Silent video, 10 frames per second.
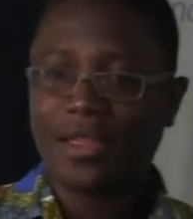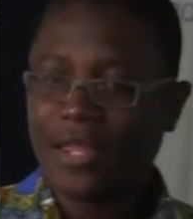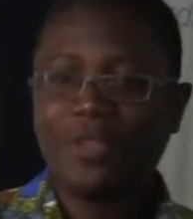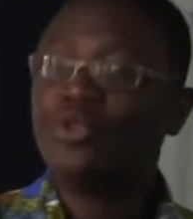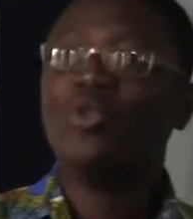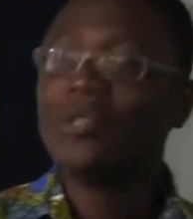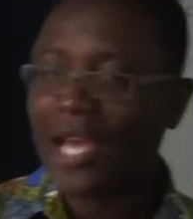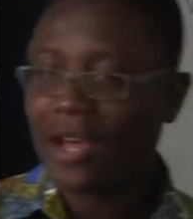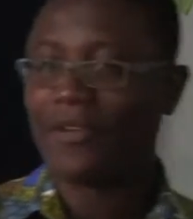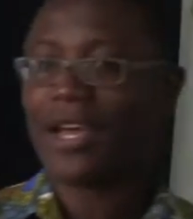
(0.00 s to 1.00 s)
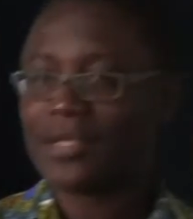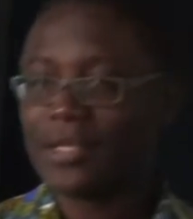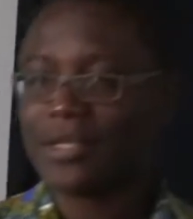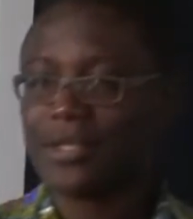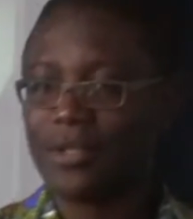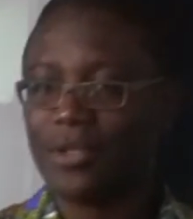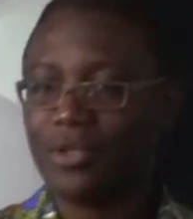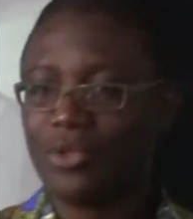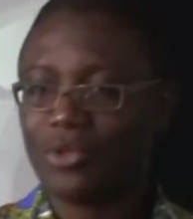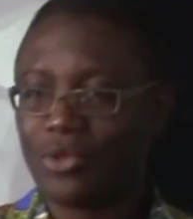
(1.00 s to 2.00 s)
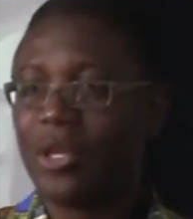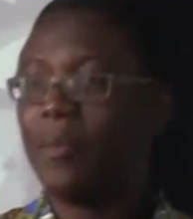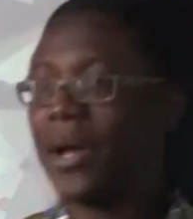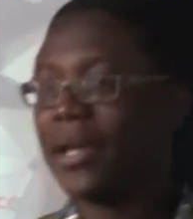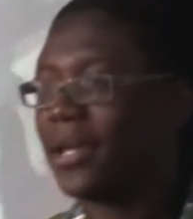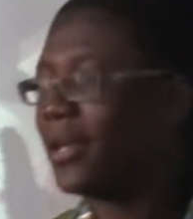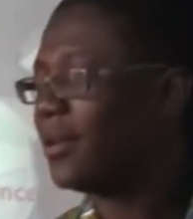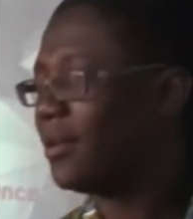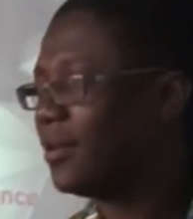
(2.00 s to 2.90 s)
that don't have access to the banking